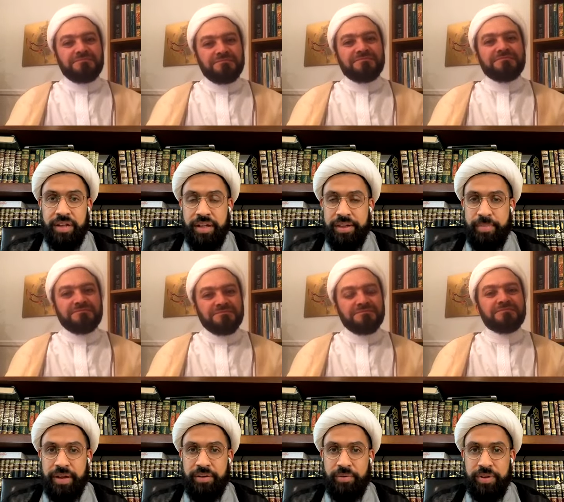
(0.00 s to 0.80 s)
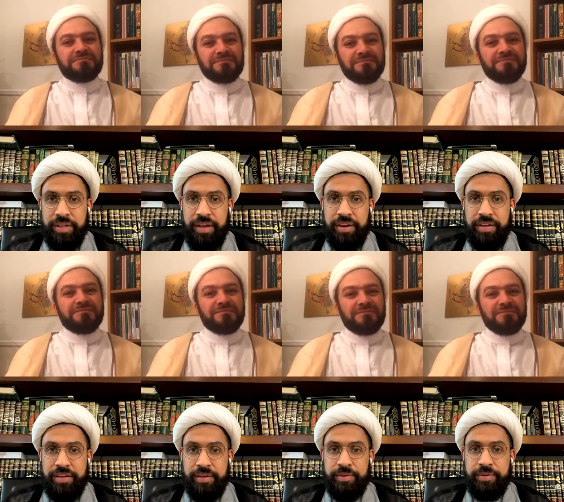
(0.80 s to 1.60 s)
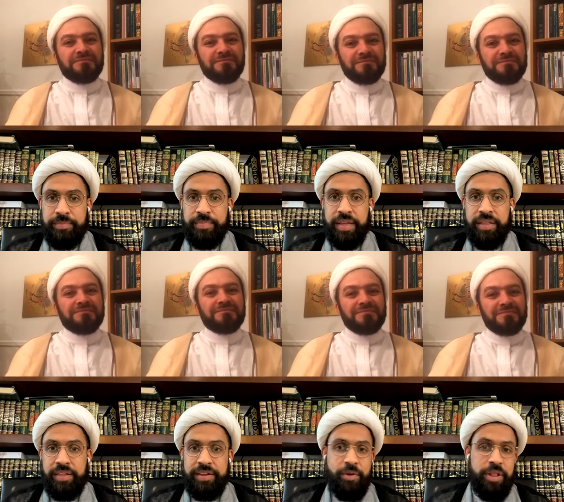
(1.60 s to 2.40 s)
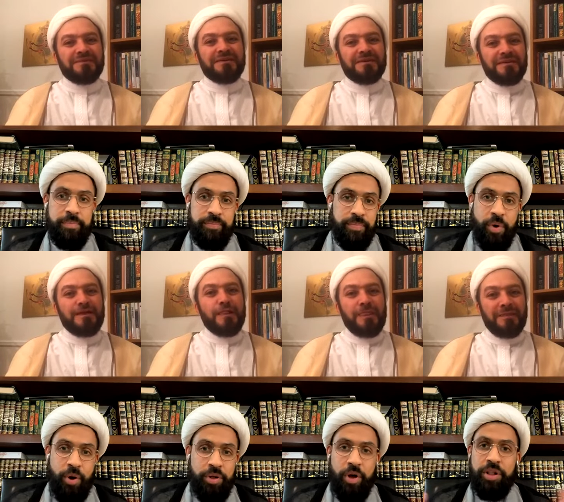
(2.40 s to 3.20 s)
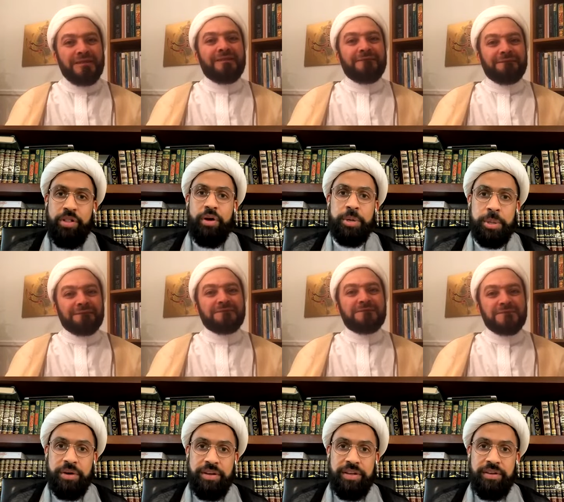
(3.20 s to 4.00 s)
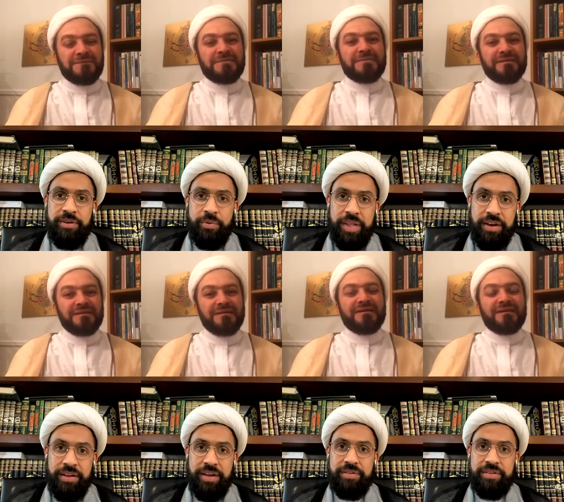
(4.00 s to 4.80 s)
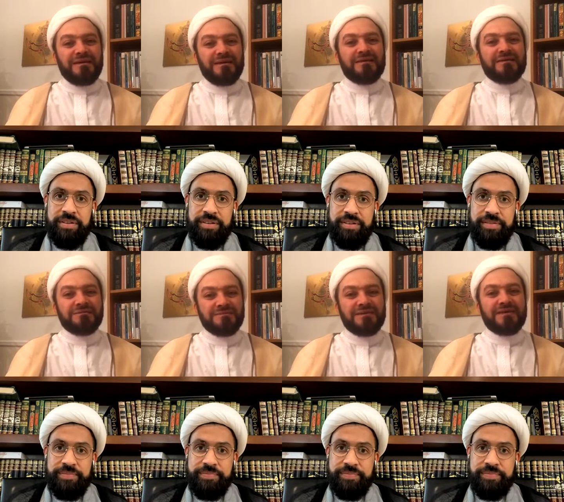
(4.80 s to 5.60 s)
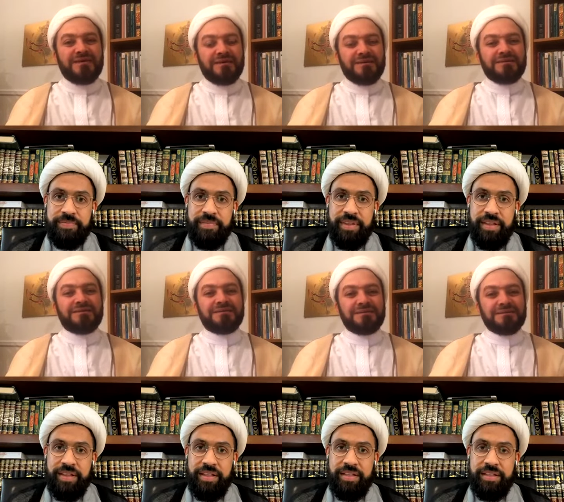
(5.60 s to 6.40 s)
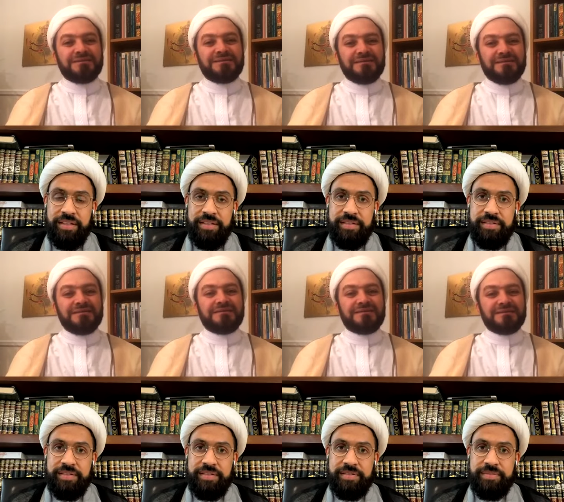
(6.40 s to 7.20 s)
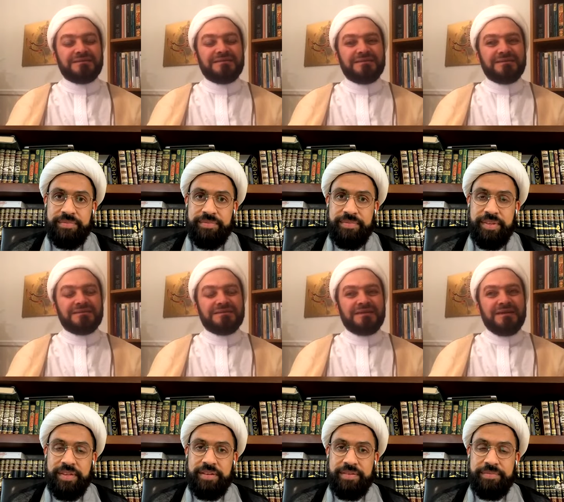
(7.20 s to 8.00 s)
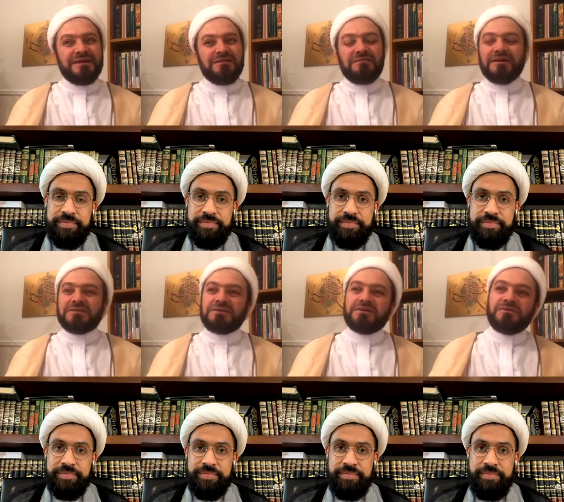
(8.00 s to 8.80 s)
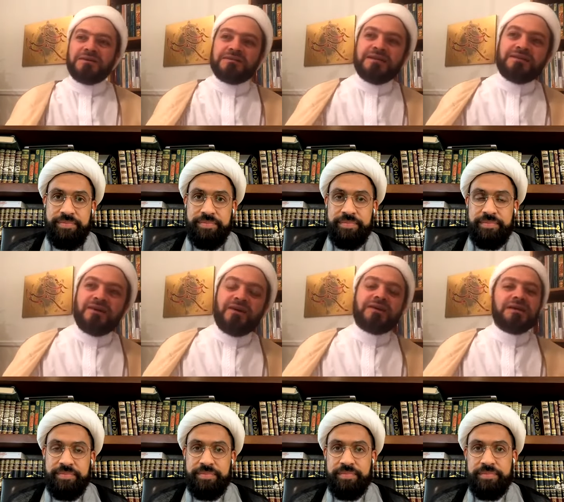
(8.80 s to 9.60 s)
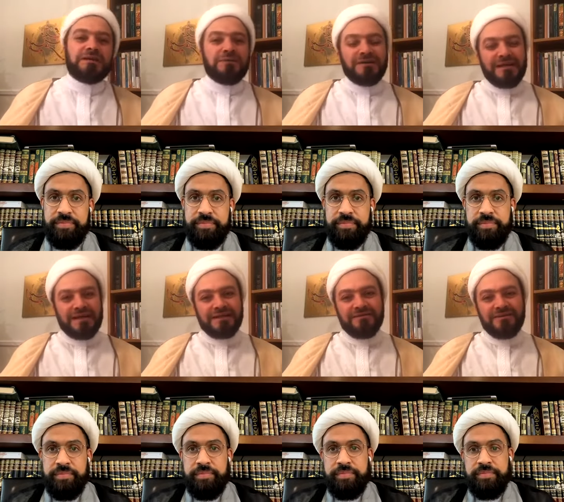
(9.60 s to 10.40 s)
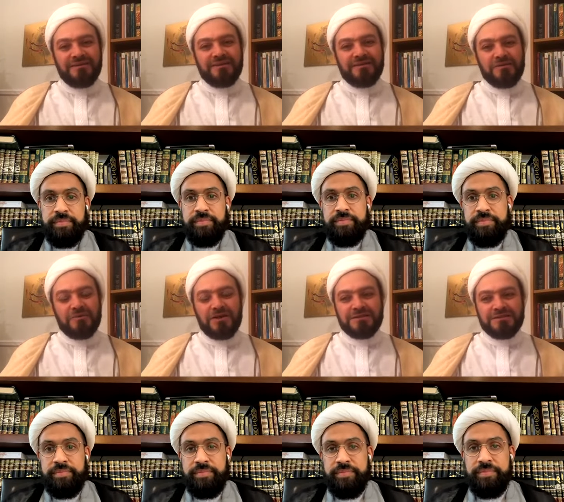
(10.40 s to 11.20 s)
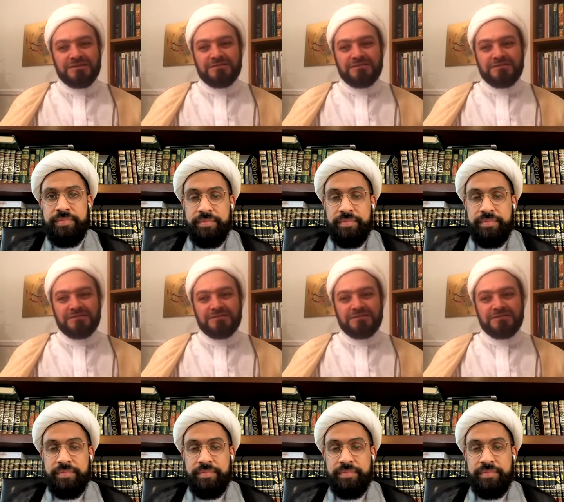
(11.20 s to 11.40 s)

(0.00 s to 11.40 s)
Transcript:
Speaker 1: Allah subhanahu wa ta'ala. So this is all a, all, all a long journey, you know, without a doubt. Yeah. Yeah,
Speaker 2: it is. It is. It is. Yeah. Well, you know what? Talking about activity reminds